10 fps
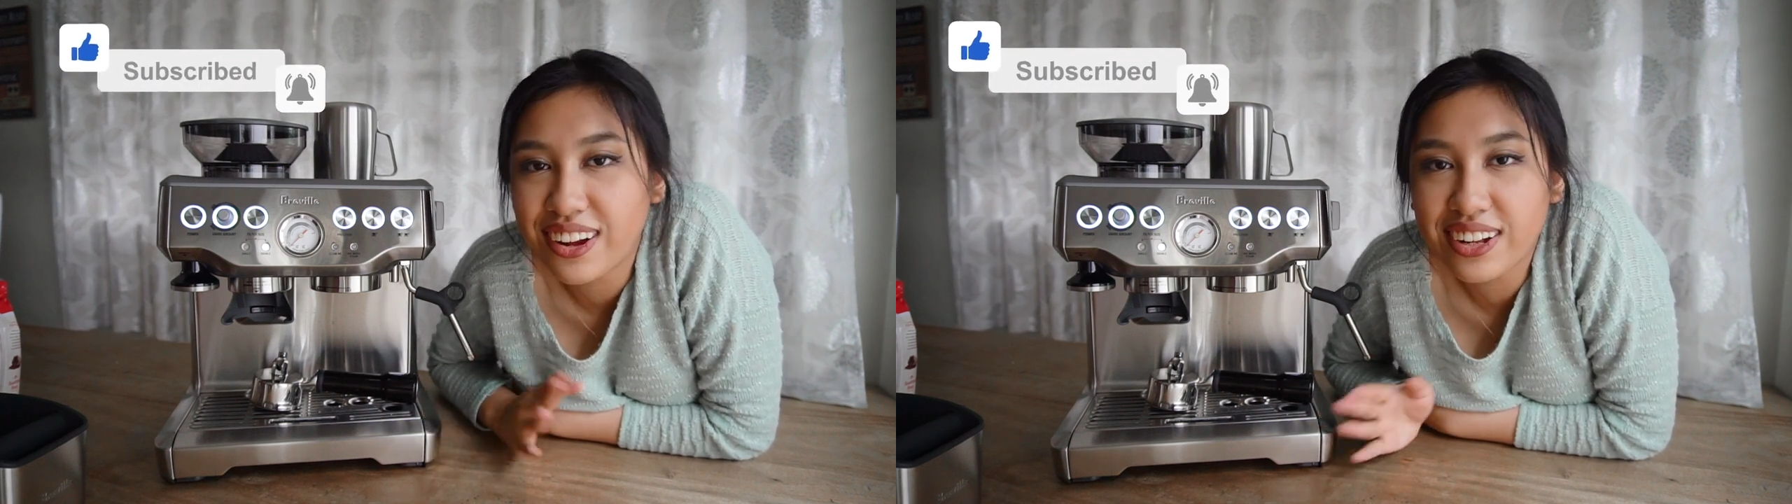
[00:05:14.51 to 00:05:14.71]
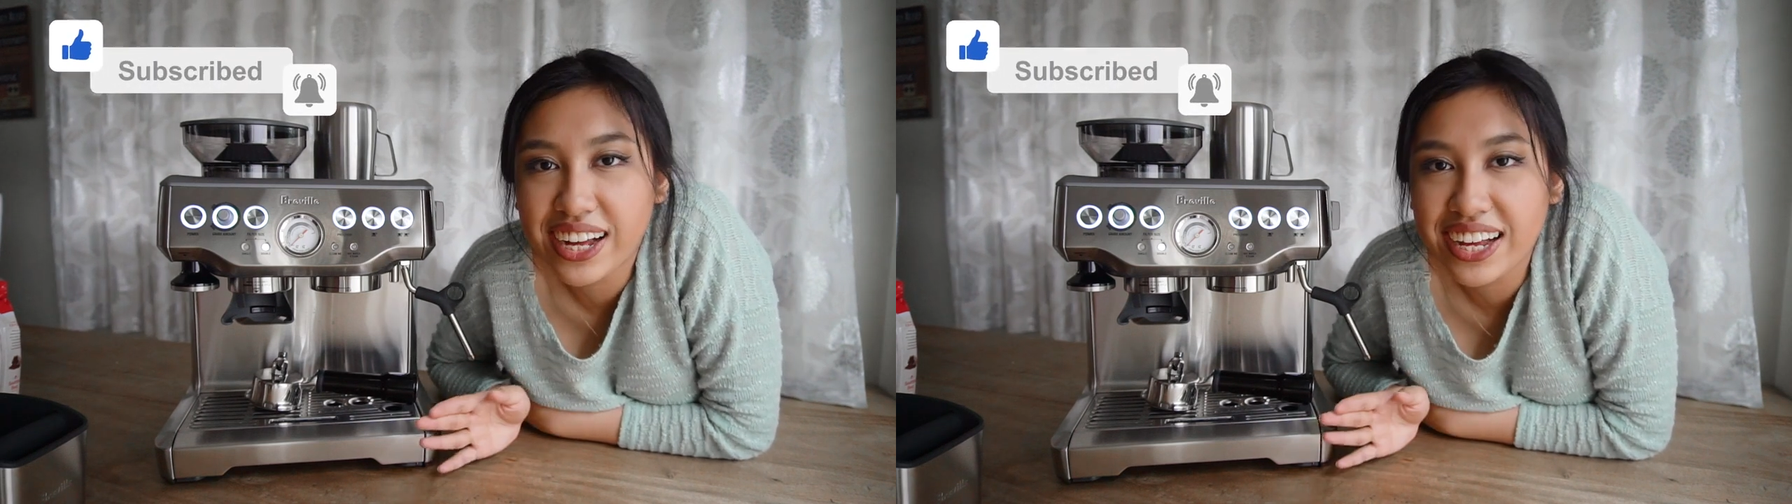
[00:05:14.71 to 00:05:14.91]

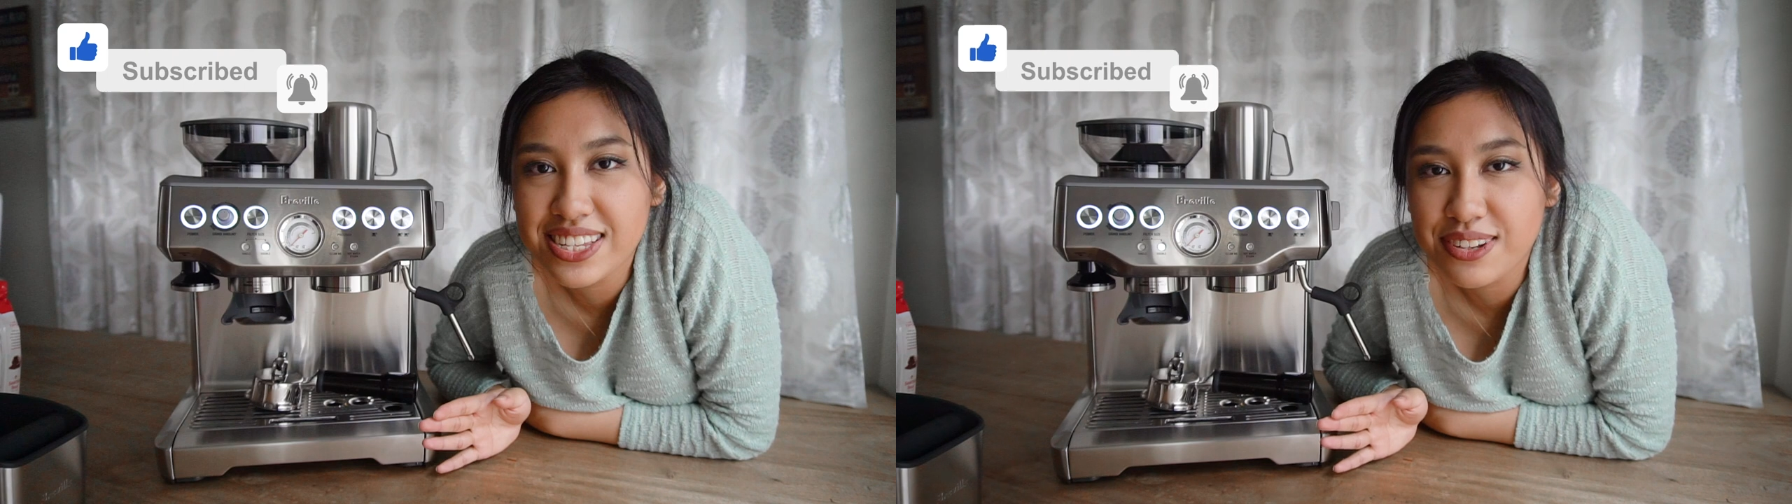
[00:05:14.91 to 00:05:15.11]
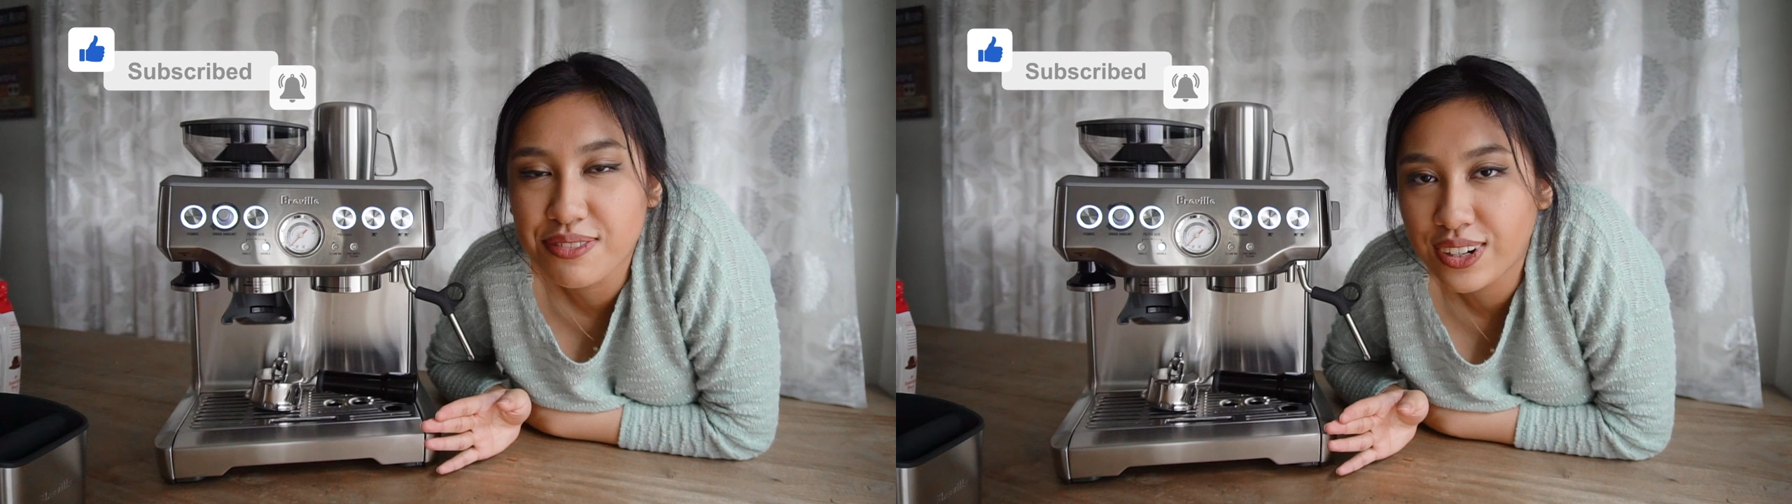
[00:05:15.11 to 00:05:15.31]
all
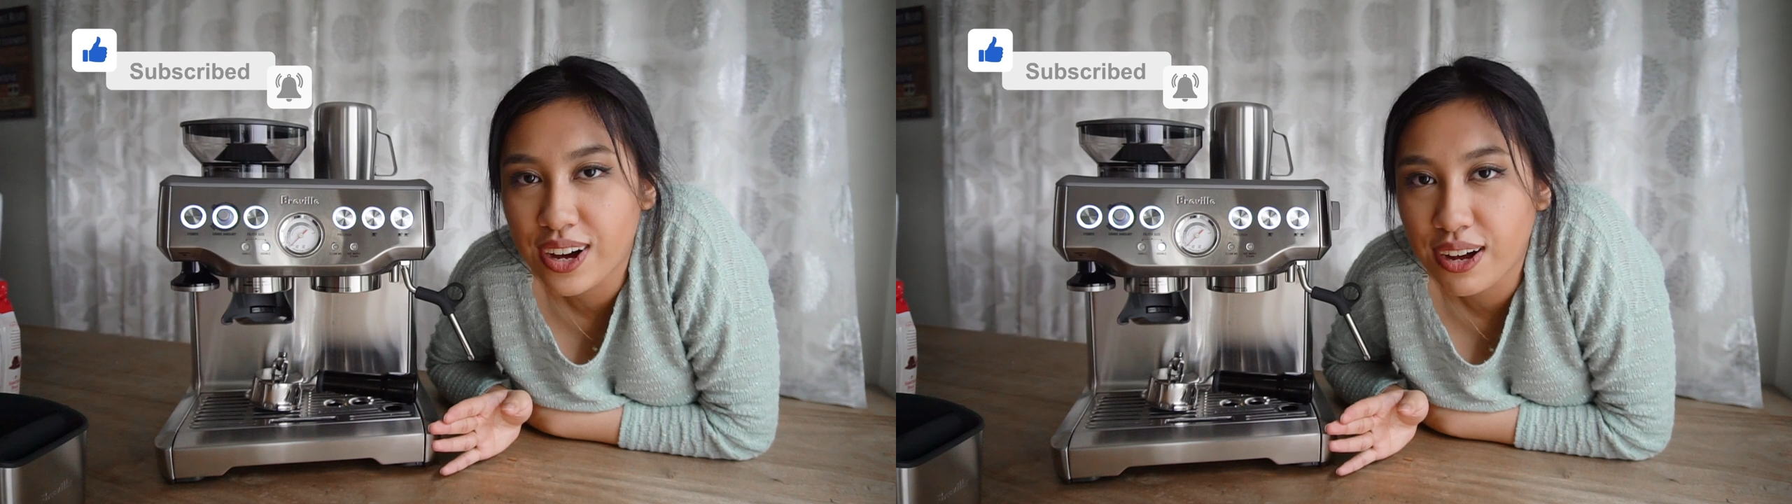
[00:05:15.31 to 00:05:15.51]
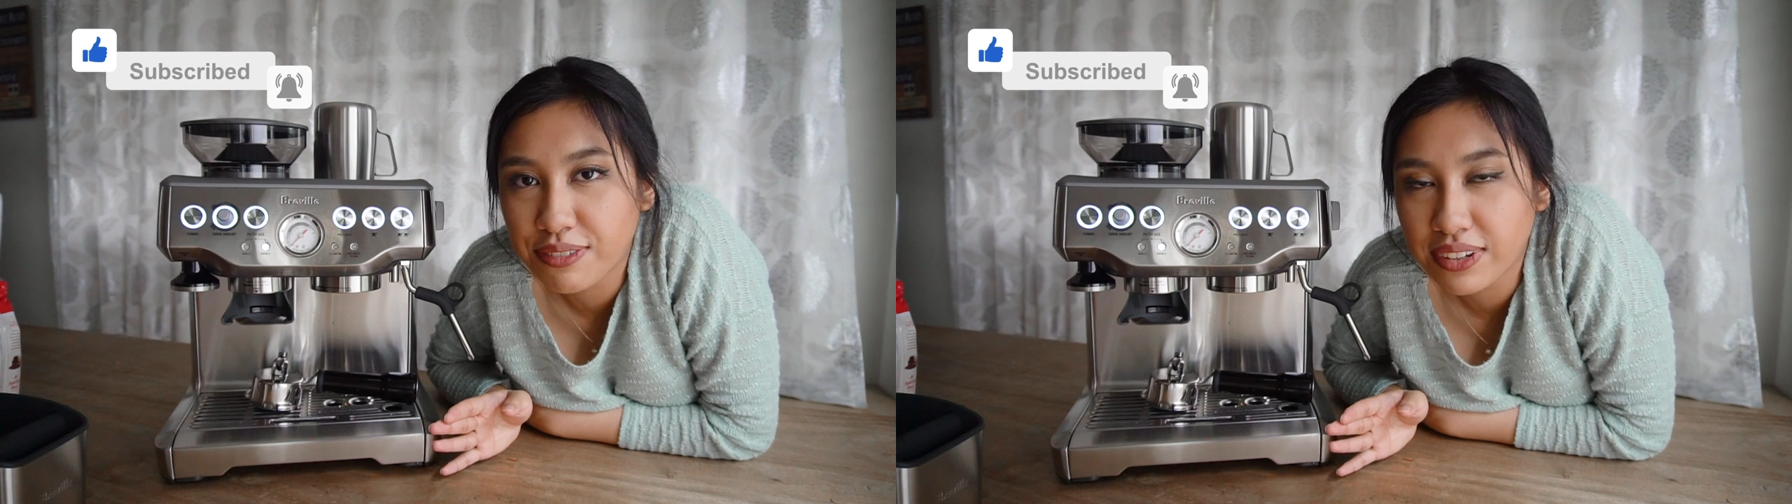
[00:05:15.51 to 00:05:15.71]
kinds of
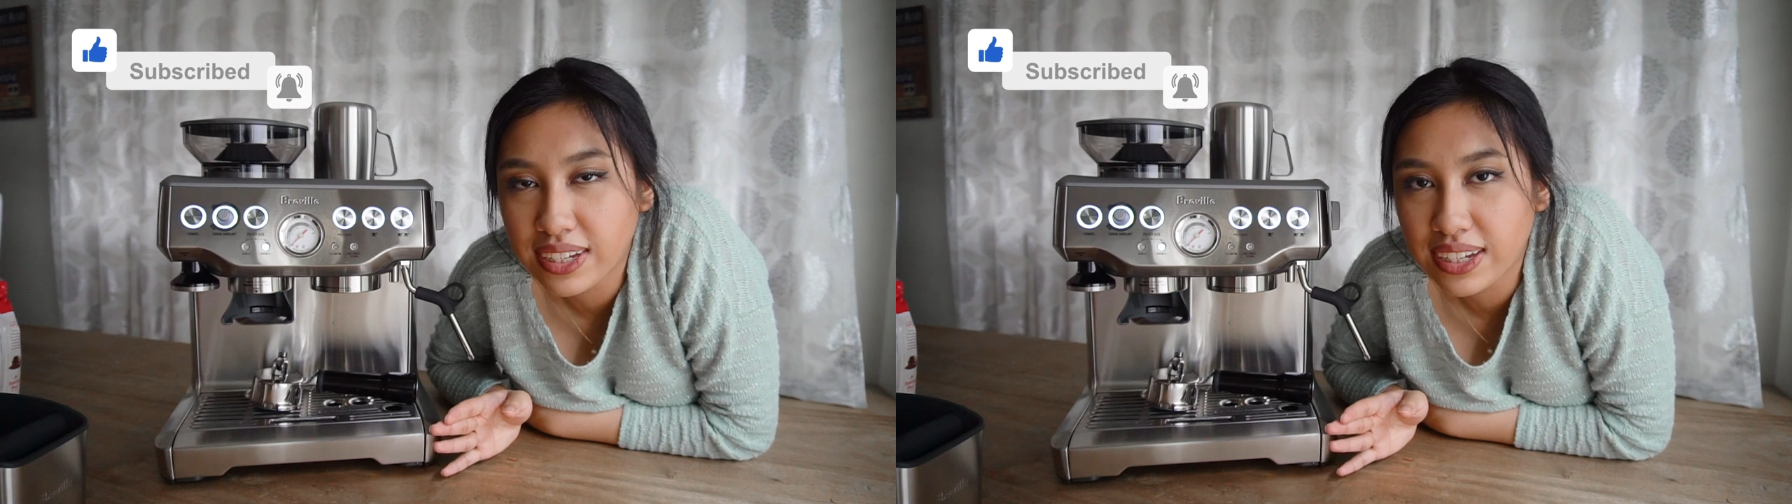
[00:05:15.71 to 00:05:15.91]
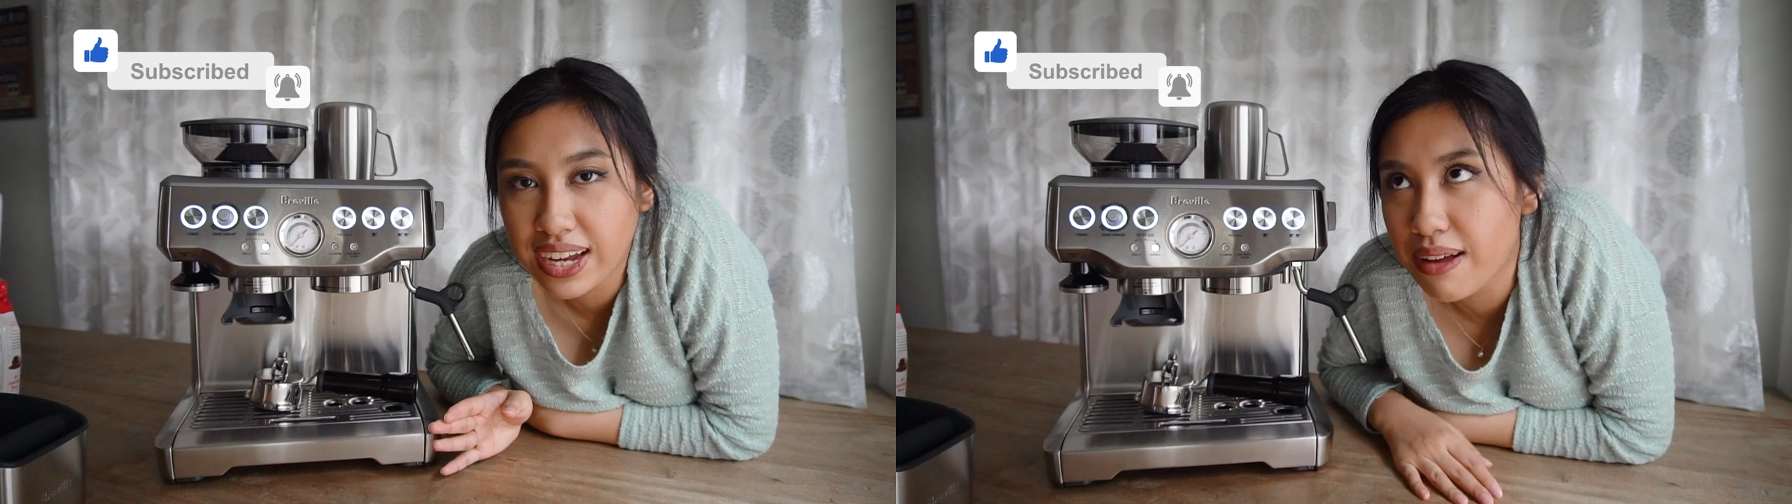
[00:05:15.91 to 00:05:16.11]
coffee.